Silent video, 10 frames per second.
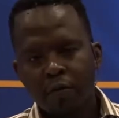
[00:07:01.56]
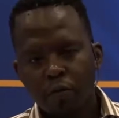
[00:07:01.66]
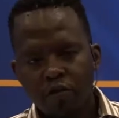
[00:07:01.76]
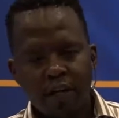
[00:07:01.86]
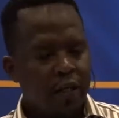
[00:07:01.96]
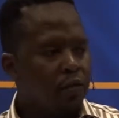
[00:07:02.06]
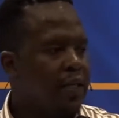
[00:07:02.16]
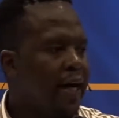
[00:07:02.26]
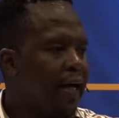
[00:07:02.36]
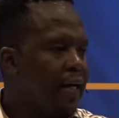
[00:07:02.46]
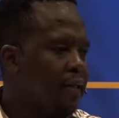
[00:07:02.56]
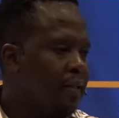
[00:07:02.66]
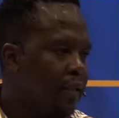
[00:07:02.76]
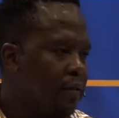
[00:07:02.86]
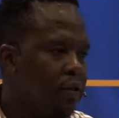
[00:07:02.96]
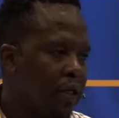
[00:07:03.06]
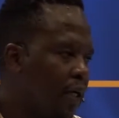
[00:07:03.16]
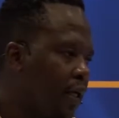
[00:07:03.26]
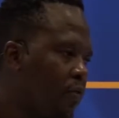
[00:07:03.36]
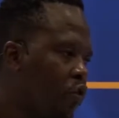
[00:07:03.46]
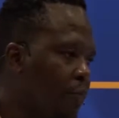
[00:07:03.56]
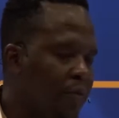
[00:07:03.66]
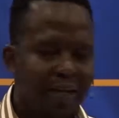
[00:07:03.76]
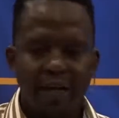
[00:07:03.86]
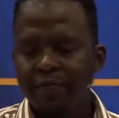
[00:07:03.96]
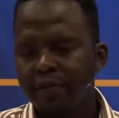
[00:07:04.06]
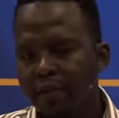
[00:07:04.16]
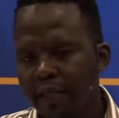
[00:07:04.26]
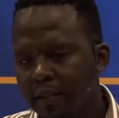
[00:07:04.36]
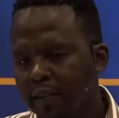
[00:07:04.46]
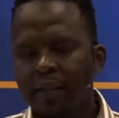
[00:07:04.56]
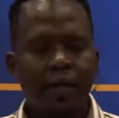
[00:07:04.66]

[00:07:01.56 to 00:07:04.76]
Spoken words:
will track your tires, that stop theft, that